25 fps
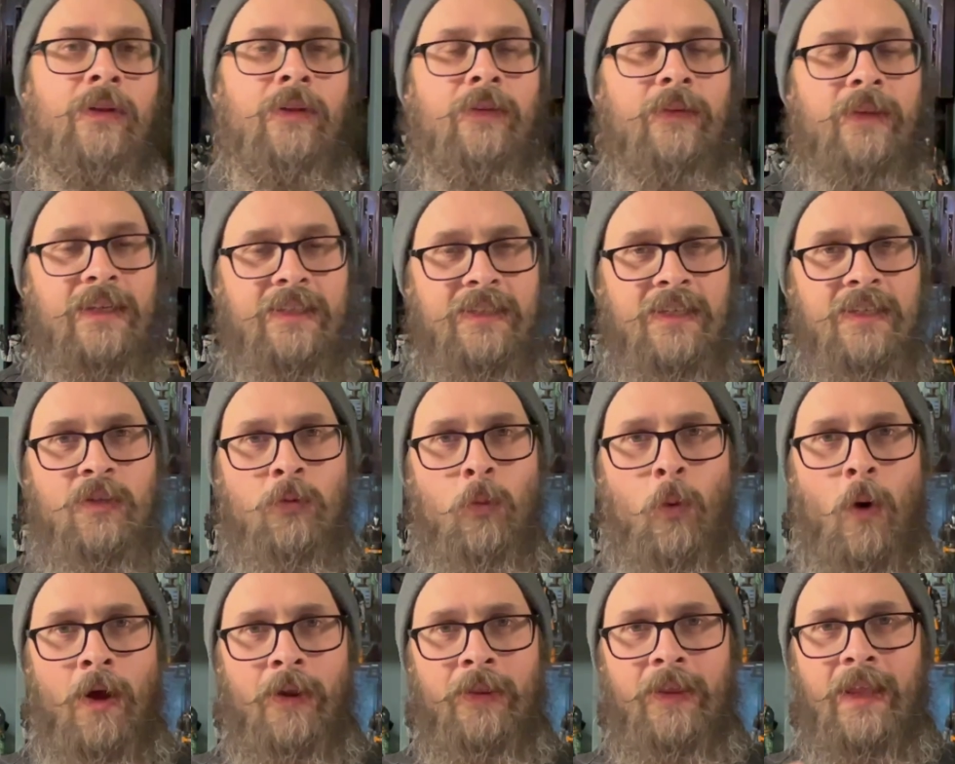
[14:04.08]
this is
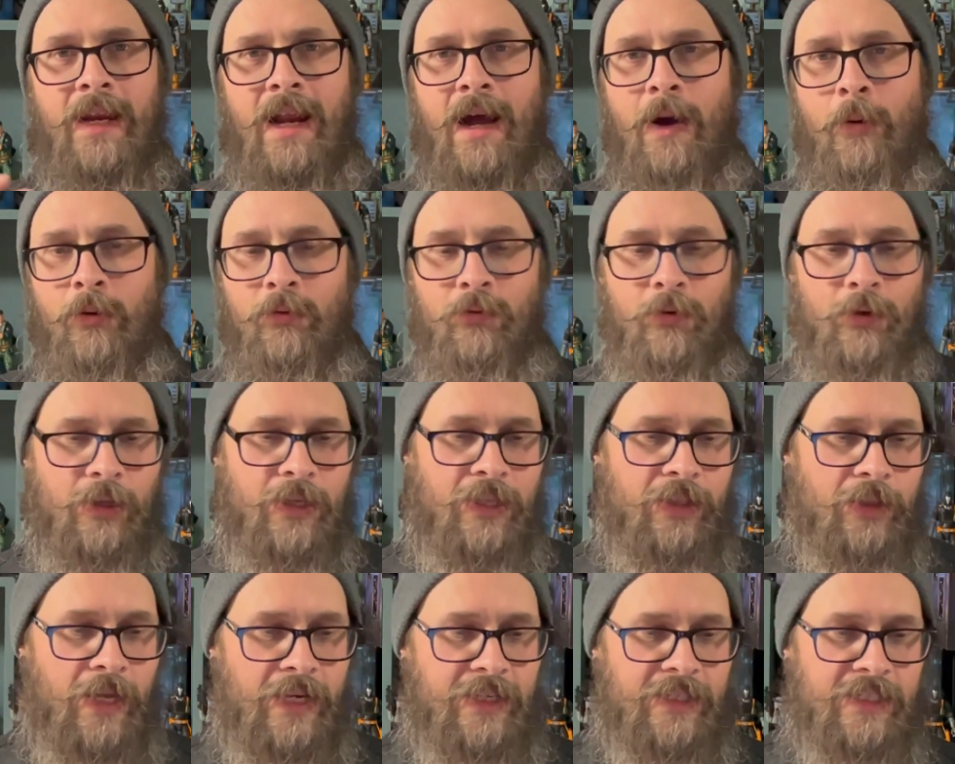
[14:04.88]
one that I would
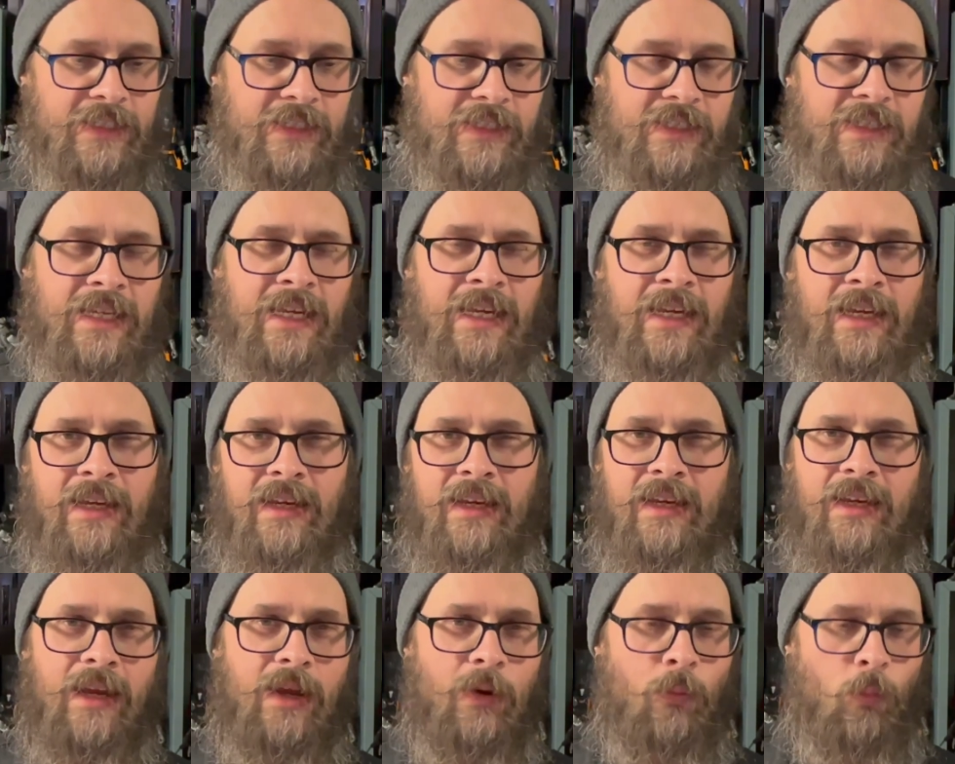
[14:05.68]
really like to
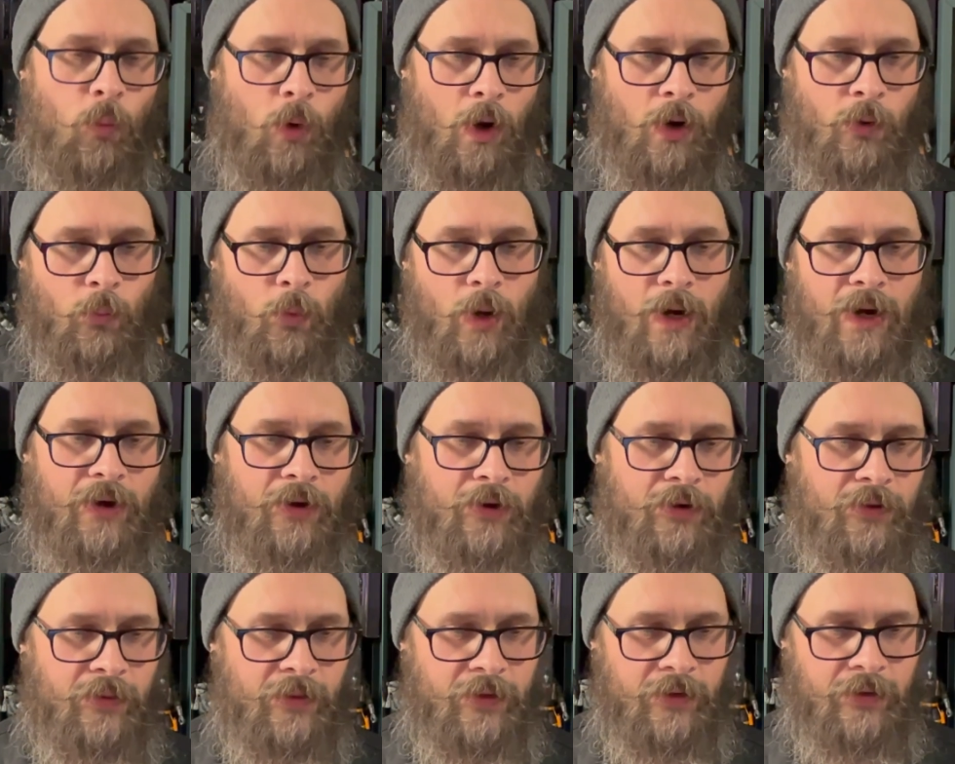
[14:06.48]
see in one way
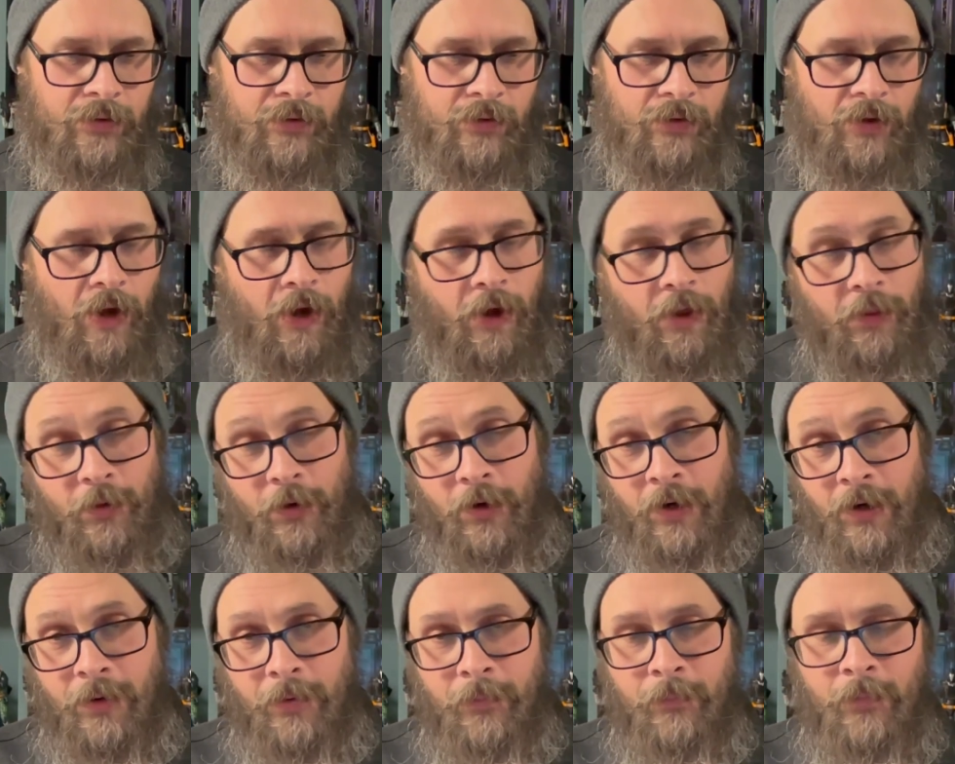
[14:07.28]
or the
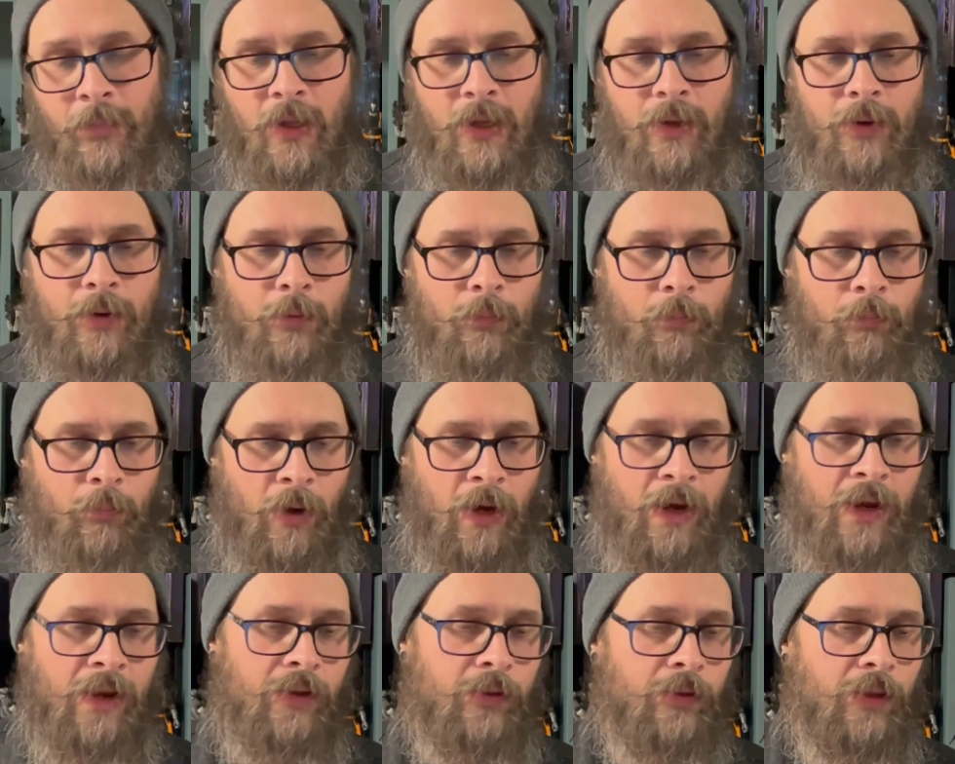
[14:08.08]
other,
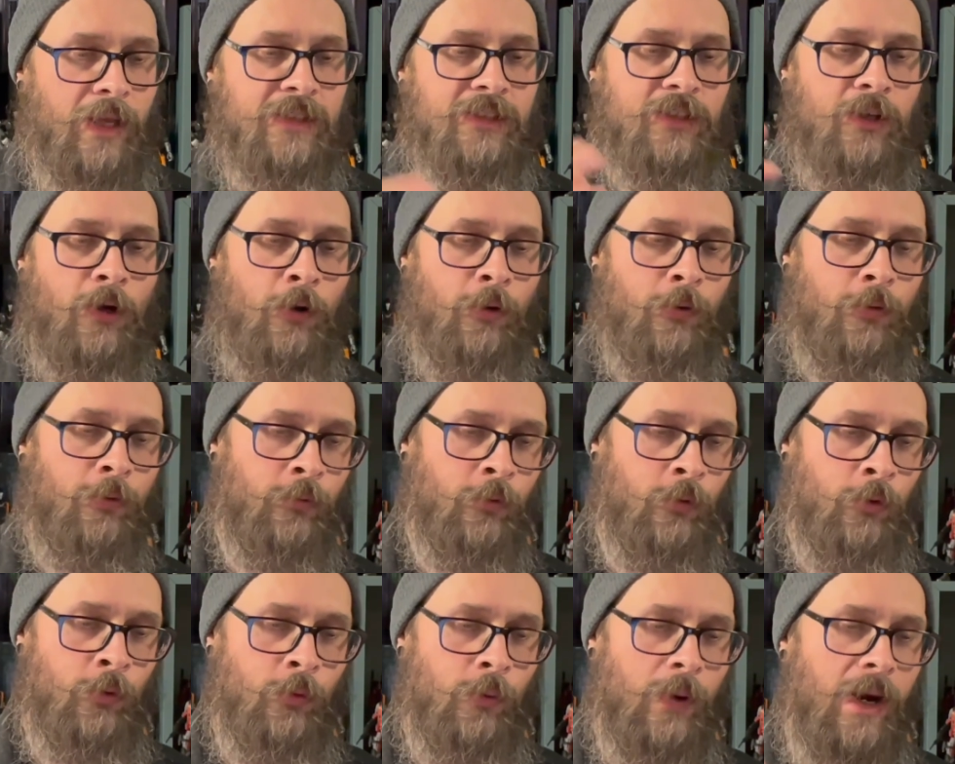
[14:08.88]
but let's go
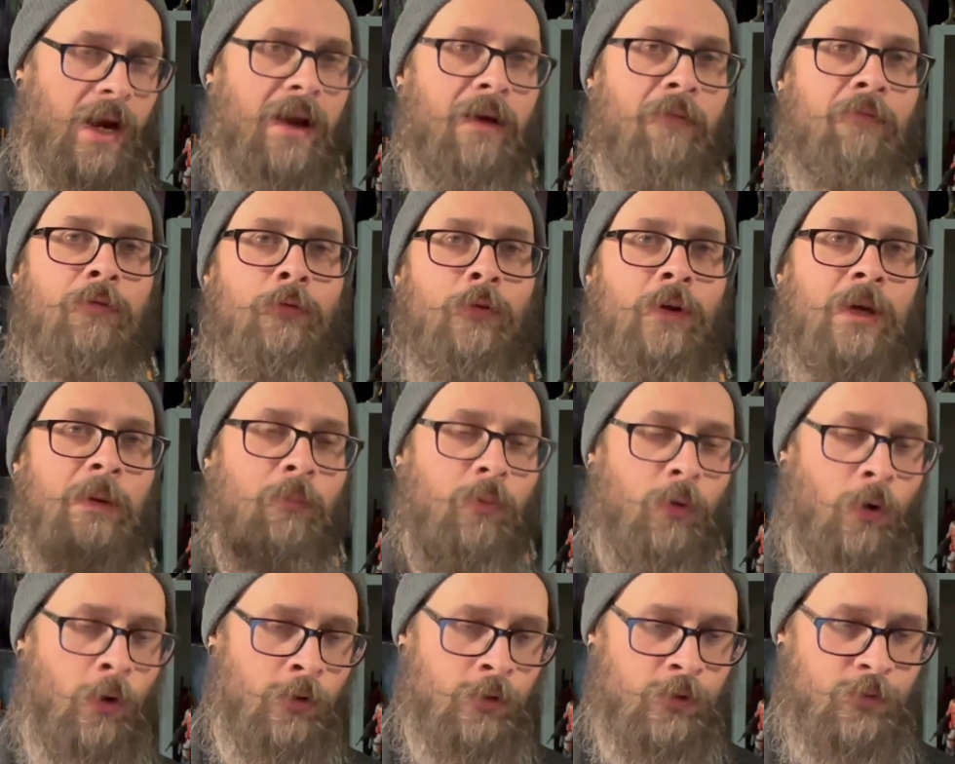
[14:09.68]
through. I have 3
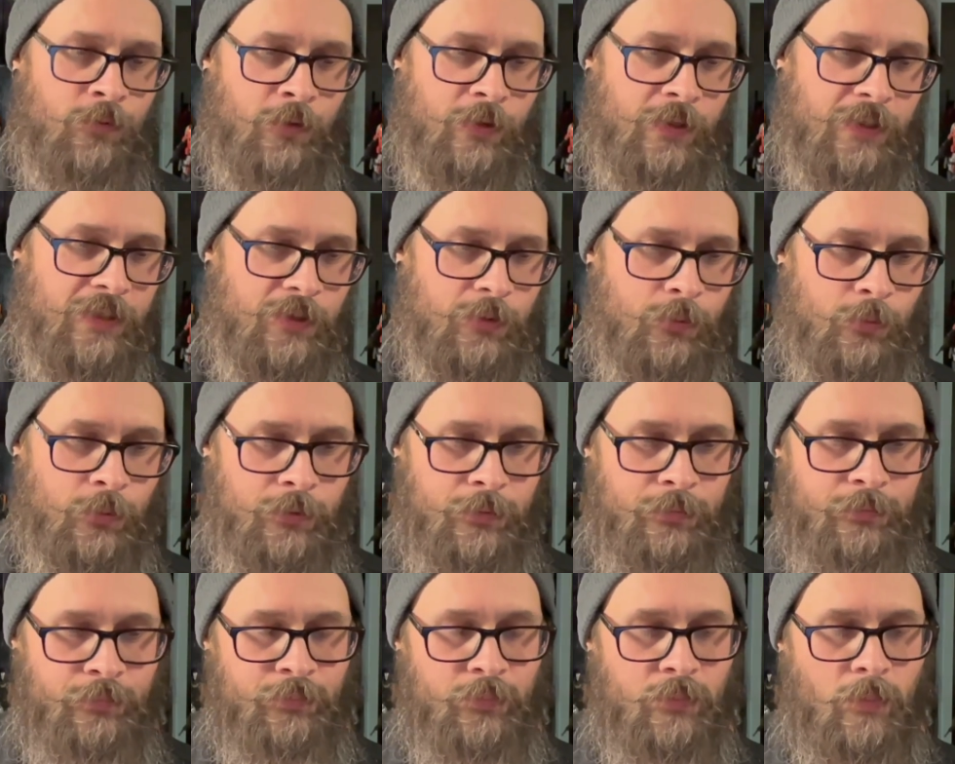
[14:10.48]
pros for this
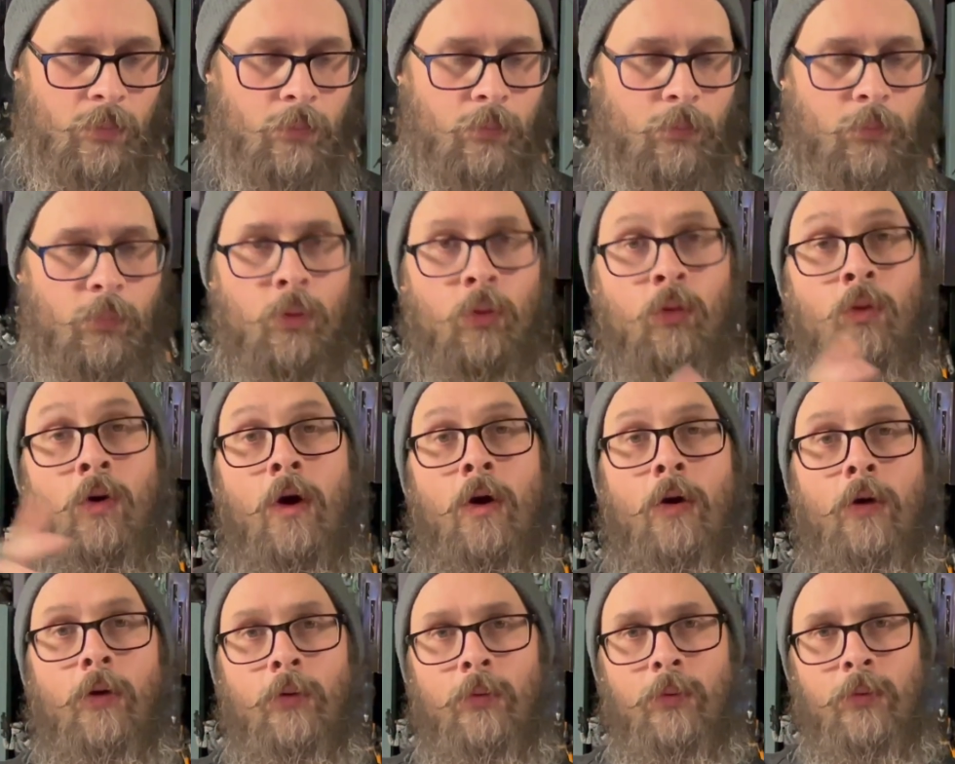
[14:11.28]
one.
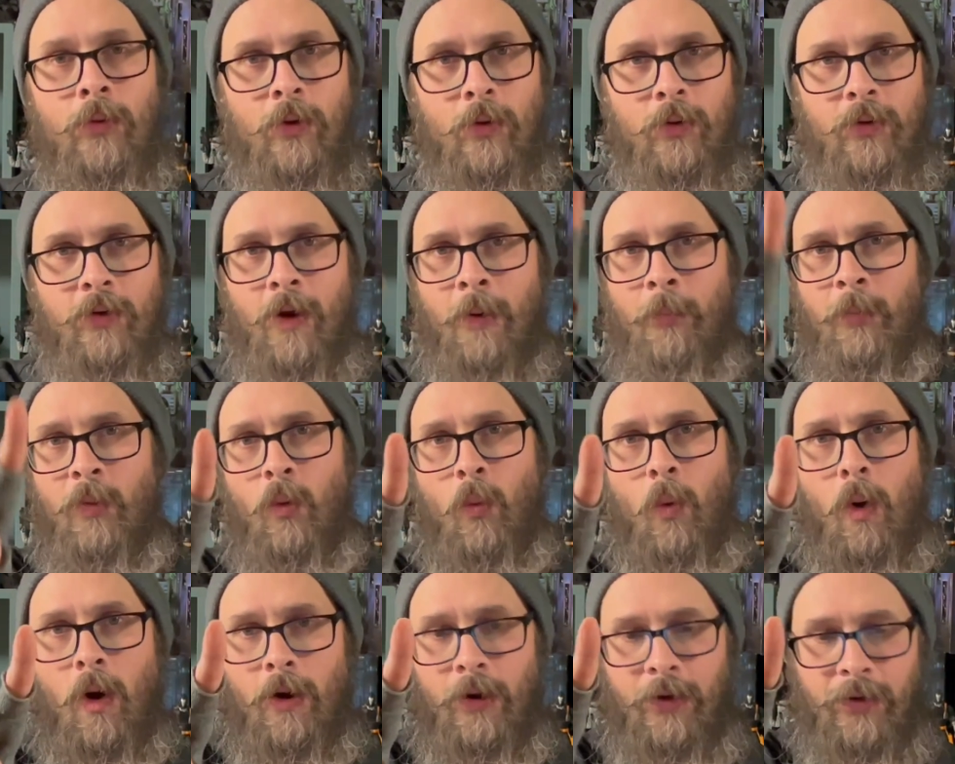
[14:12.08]
Pro, number
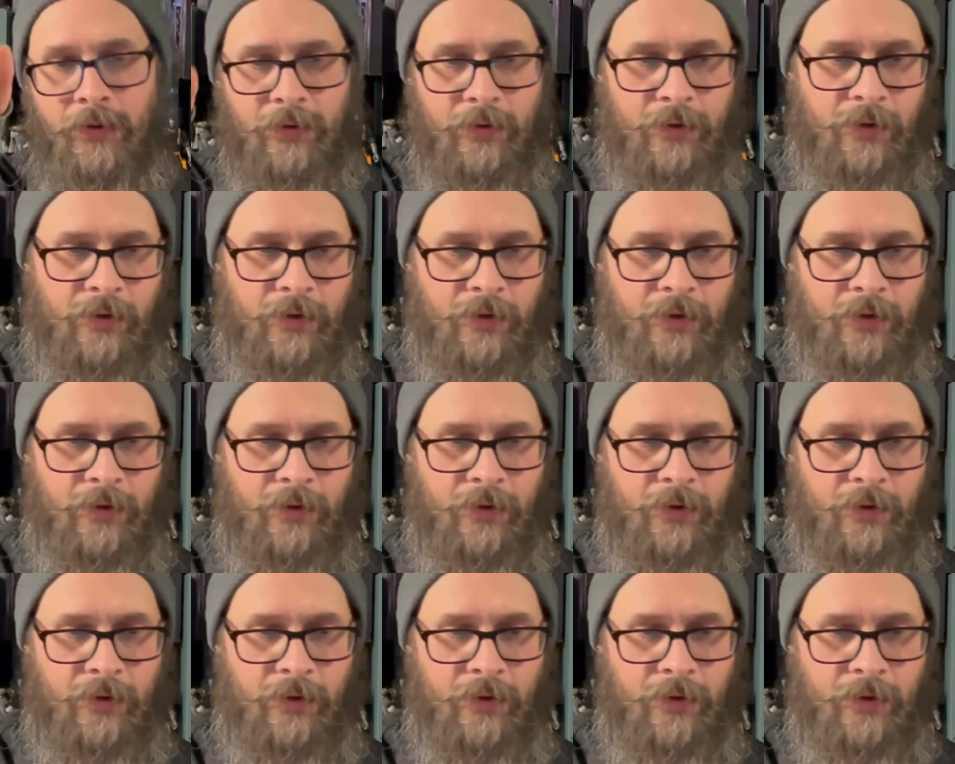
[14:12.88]
1,